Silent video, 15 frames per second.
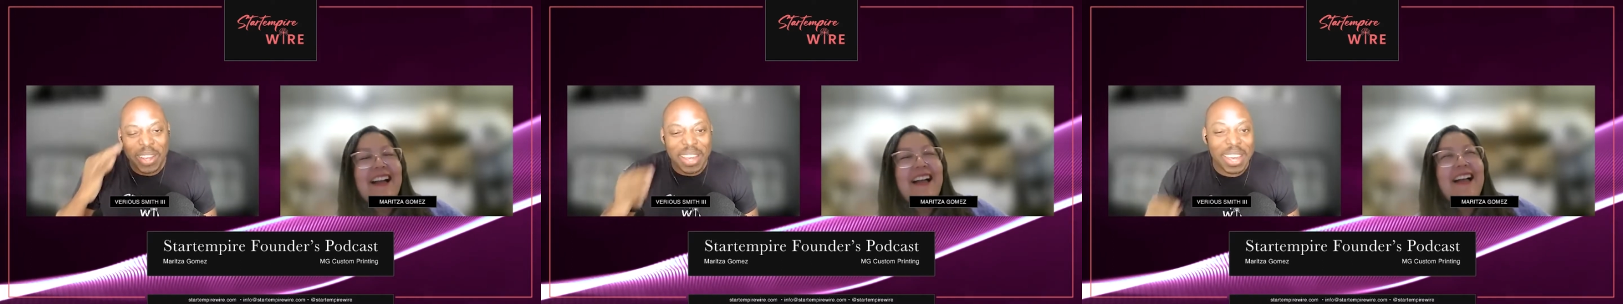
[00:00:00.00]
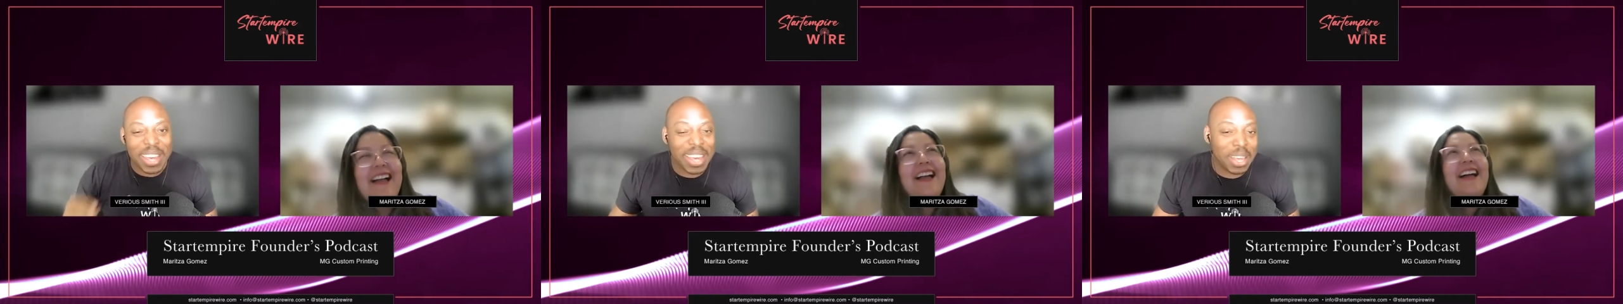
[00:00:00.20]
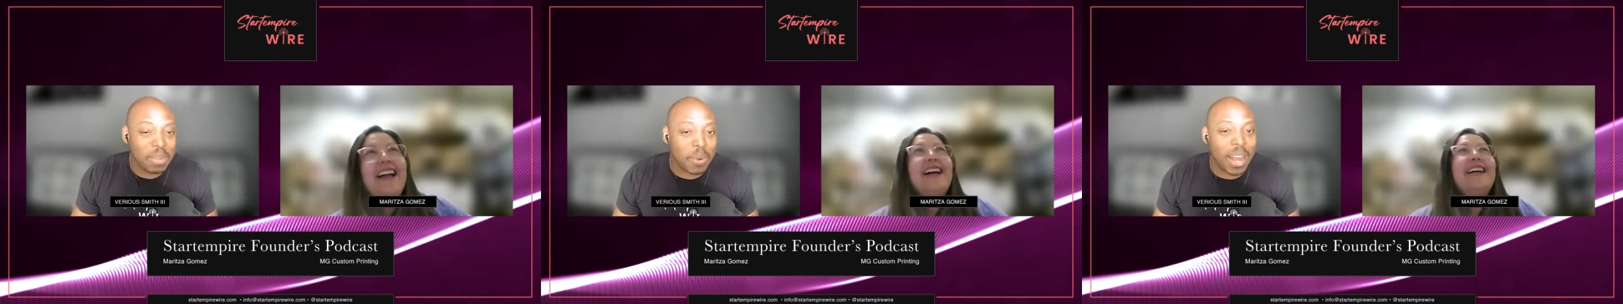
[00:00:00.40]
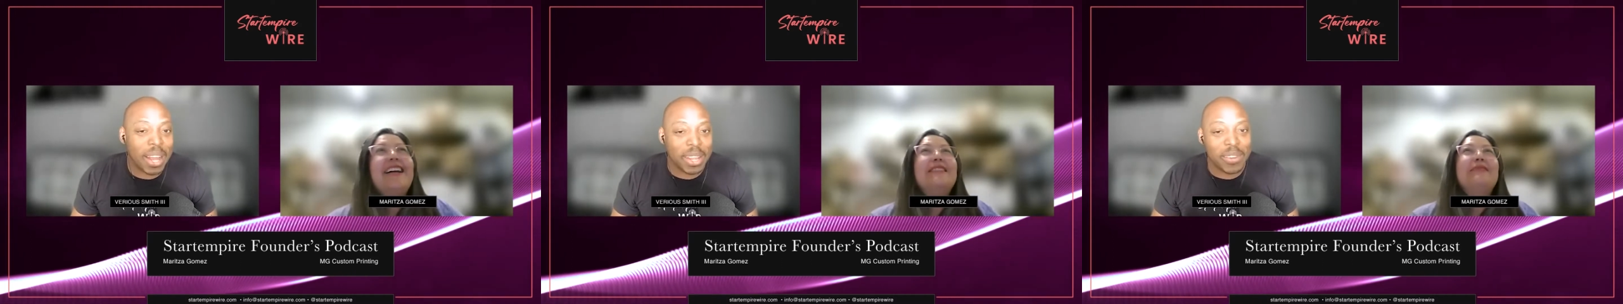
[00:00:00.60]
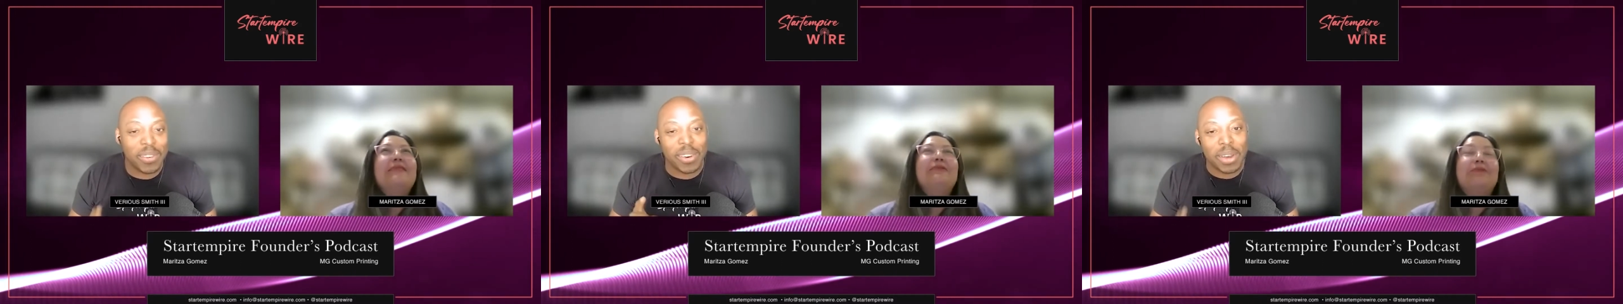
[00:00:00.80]
Speaker 1: he's probably
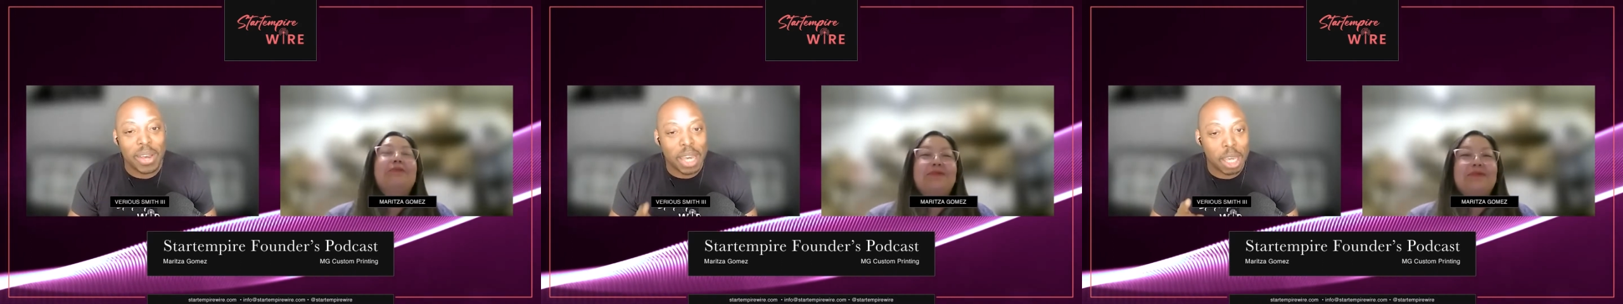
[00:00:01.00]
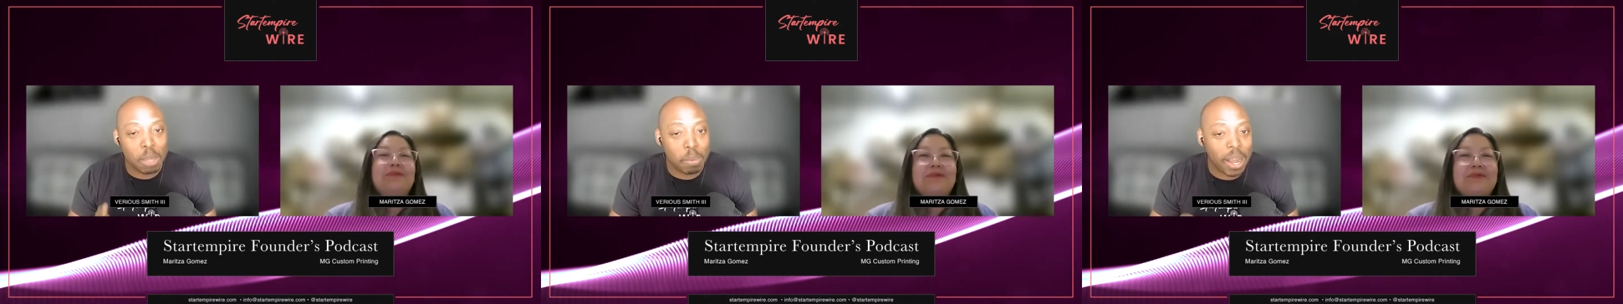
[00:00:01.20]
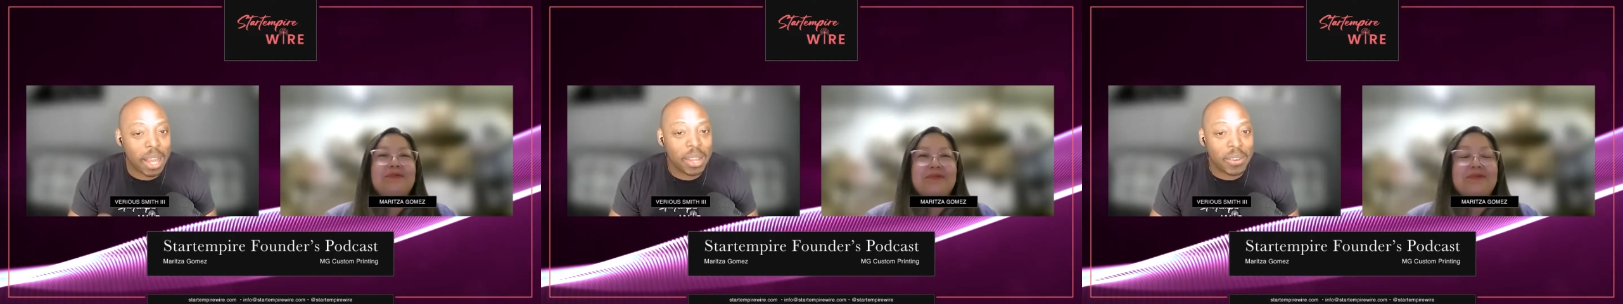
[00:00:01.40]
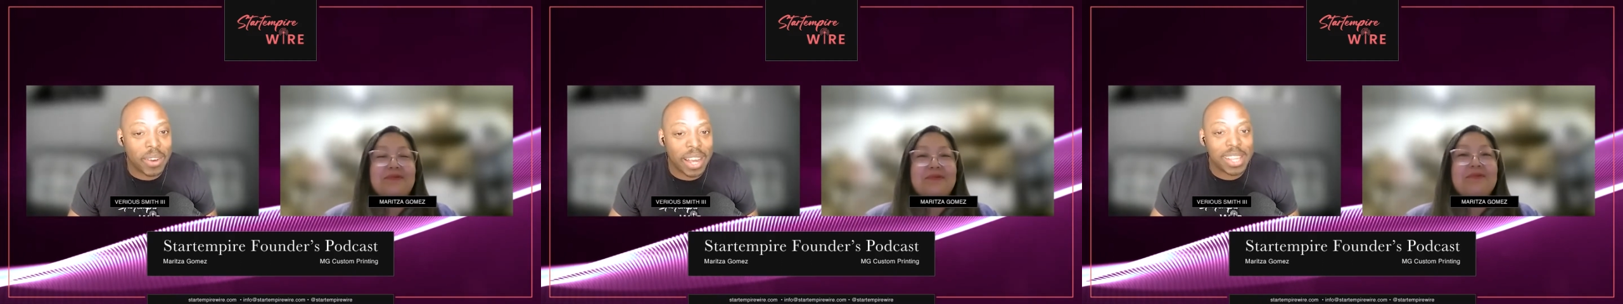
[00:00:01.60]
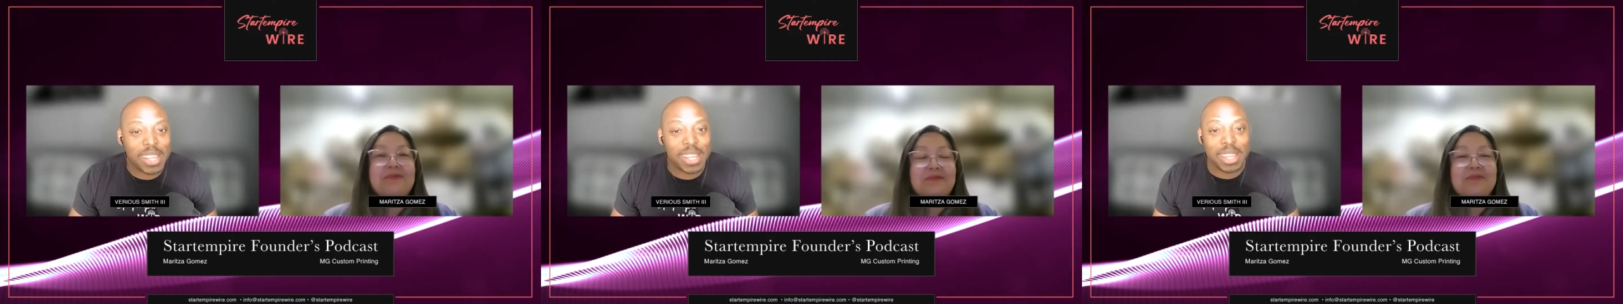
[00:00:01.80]
um, he's probably
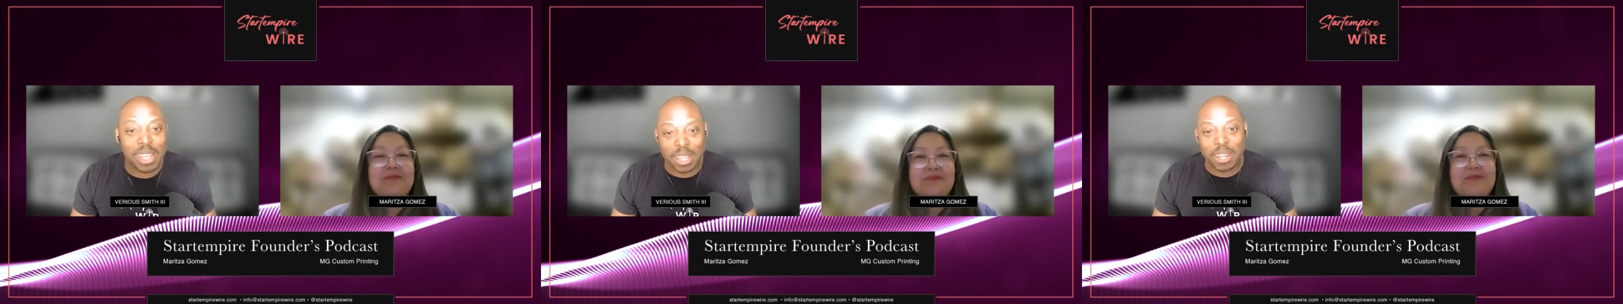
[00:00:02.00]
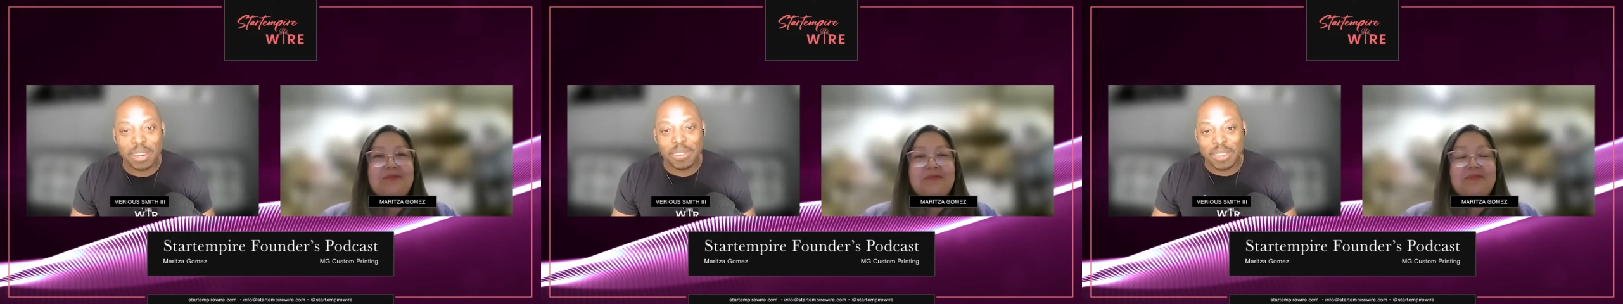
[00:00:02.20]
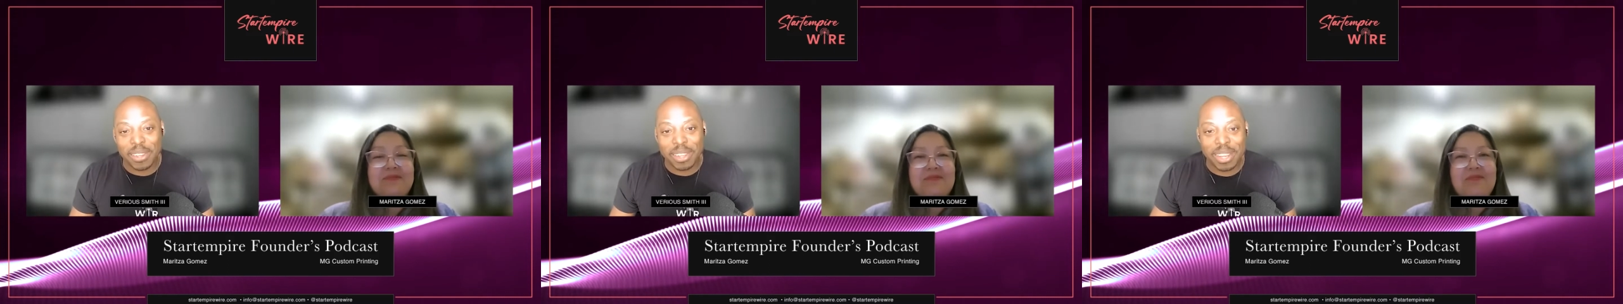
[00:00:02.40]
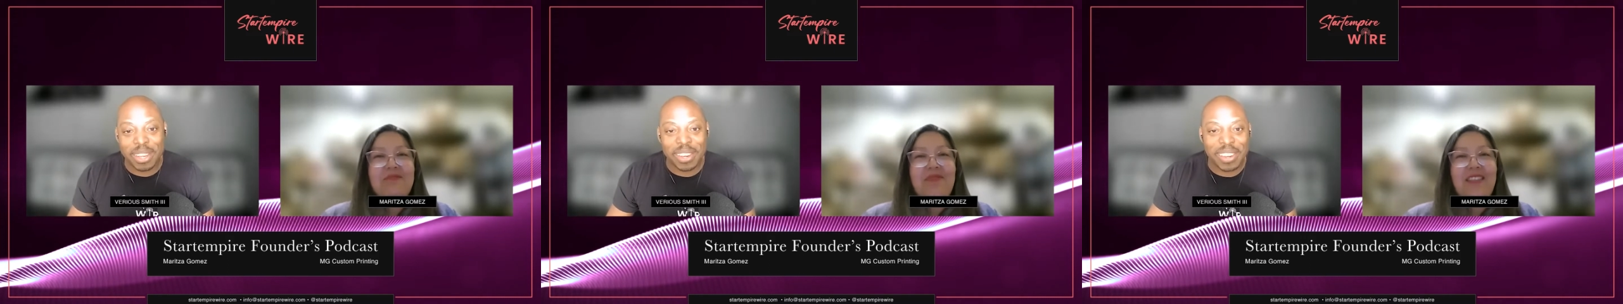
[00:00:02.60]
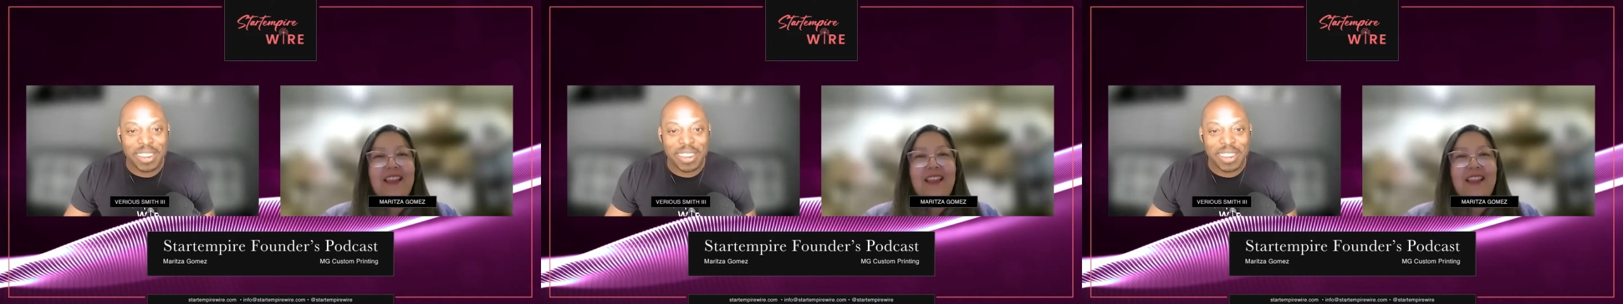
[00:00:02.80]
watching this interview too.